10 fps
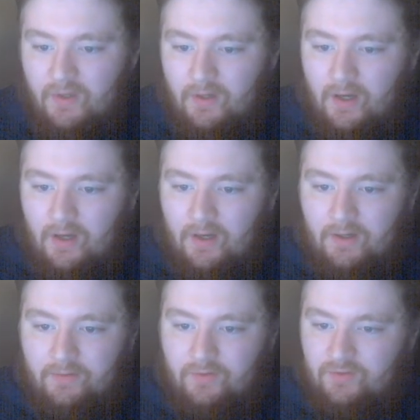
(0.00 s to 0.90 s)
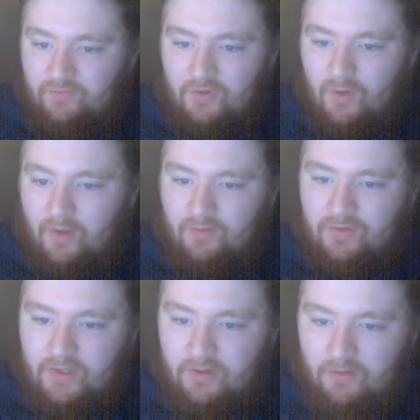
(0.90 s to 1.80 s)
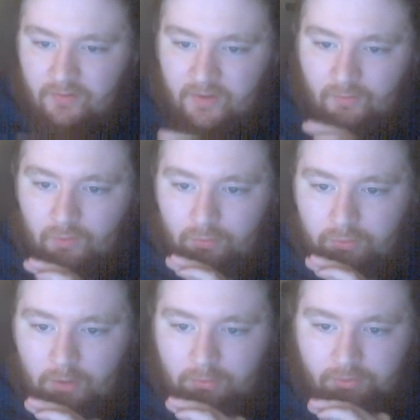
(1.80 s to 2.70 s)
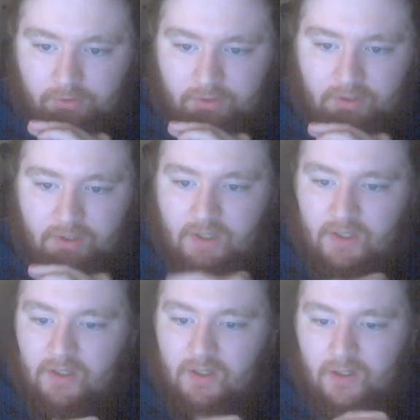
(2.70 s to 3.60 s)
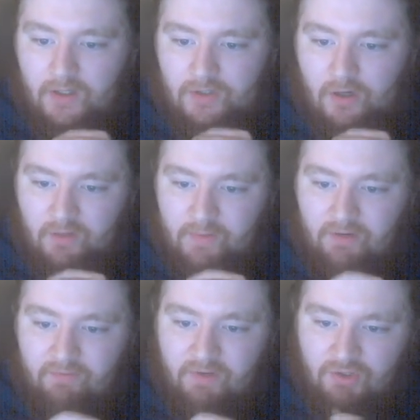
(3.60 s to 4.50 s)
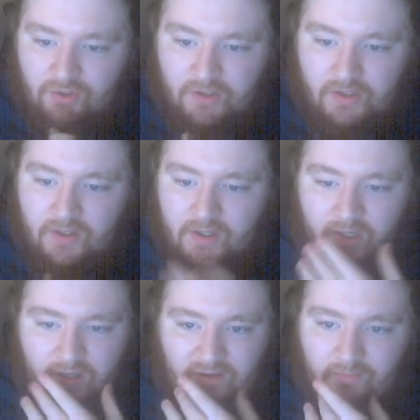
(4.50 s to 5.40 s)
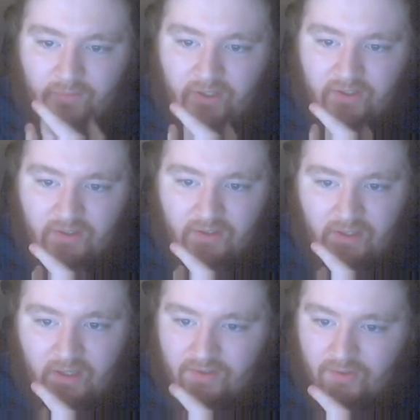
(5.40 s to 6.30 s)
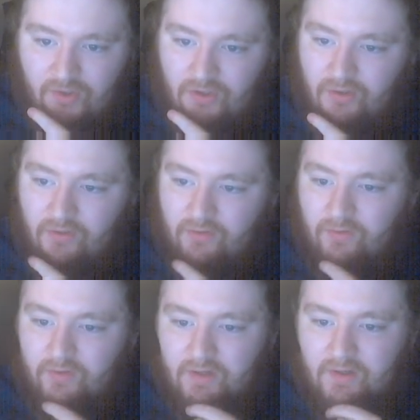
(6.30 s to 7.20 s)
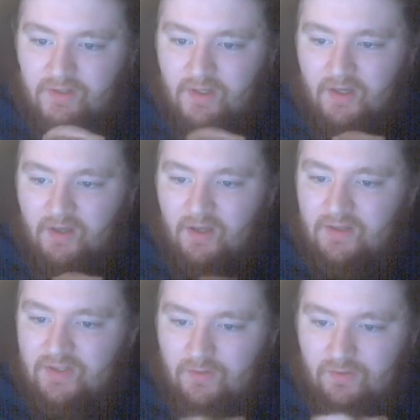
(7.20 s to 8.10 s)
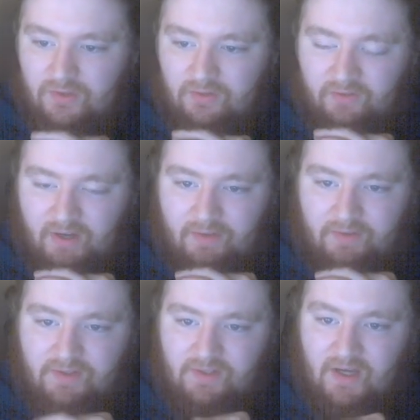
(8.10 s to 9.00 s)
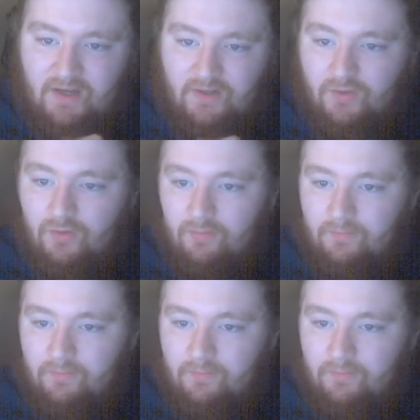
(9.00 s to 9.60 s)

There's a few others here that we'll probably talk about eventually, but yeah, so just look through these and see what you can find that's kind of cool.